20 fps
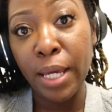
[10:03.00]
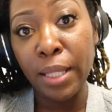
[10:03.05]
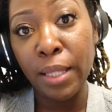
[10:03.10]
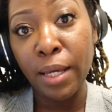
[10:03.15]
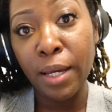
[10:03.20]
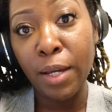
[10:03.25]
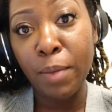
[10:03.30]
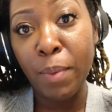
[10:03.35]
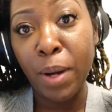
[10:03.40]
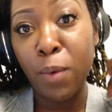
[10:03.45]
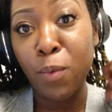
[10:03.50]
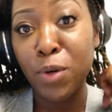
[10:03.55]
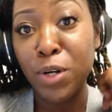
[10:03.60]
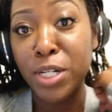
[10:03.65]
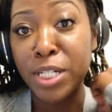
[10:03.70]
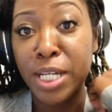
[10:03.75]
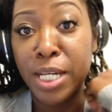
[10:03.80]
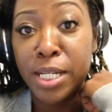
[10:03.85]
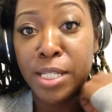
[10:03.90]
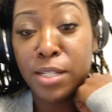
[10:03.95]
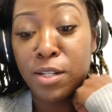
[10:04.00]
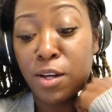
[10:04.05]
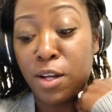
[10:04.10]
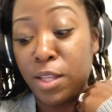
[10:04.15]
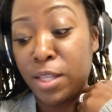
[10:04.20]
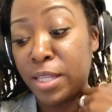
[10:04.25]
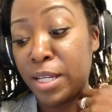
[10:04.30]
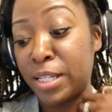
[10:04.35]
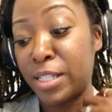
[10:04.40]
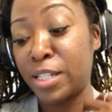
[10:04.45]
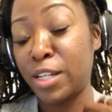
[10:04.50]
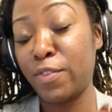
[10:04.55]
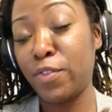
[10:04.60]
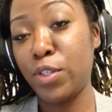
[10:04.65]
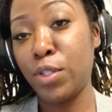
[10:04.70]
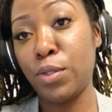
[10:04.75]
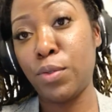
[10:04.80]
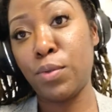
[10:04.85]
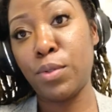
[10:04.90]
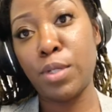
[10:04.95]
like my work days and all of that stuff
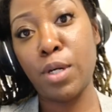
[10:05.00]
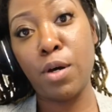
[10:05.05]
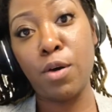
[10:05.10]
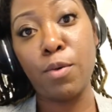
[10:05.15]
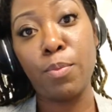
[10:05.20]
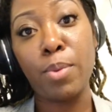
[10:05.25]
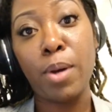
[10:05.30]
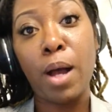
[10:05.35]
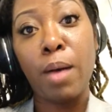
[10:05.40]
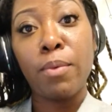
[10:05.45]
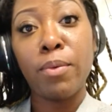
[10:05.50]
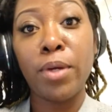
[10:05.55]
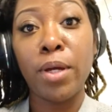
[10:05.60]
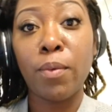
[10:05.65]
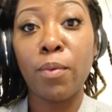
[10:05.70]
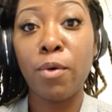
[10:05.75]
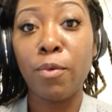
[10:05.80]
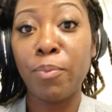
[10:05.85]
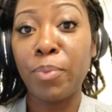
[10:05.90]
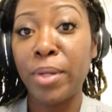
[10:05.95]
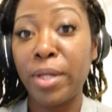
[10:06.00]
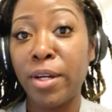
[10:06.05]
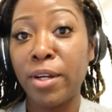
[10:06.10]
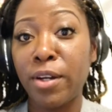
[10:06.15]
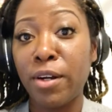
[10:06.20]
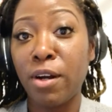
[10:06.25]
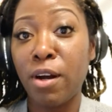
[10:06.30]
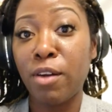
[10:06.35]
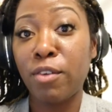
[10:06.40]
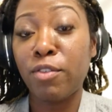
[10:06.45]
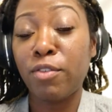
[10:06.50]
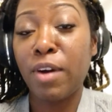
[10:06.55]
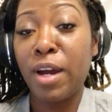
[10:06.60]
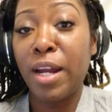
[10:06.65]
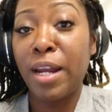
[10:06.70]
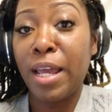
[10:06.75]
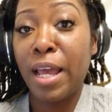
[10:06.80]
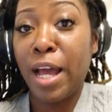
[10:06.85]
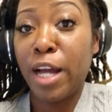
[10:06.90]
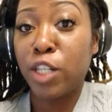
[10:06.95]
too. So probably I won't be here on
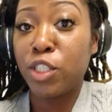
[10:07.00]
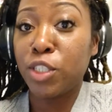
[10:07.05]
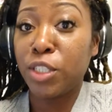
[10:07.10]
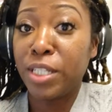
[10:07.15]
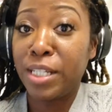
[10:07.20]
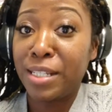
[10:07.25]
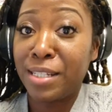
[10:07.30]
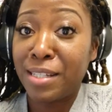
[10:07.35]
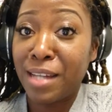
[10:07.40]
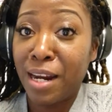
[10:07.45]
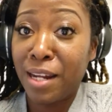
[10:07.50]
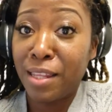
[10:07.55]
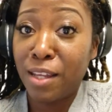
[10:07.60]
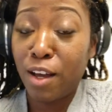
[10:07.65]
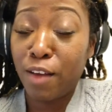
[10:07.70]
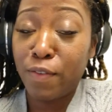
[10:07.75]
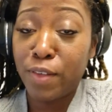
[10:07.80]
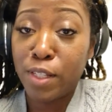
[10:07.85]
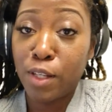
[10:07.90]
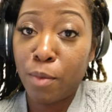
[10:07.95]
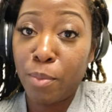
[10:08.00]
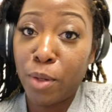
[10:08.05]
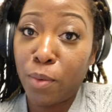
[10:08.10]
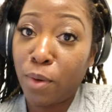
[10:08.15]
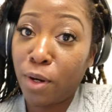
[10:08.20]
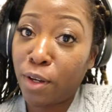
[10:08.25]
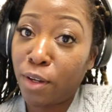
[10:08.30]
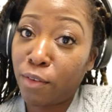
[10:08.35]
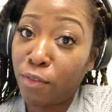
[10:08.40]
Friday actually inside of the office. I'll be working from